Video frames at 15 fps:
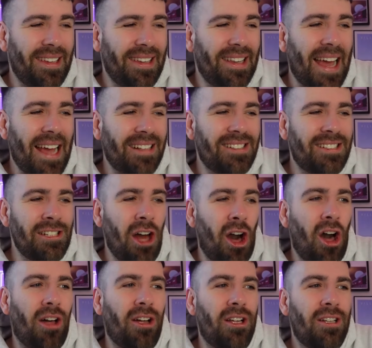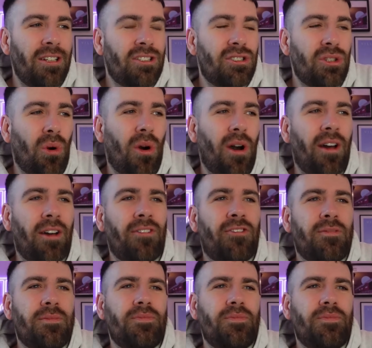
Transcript: let's not sort of.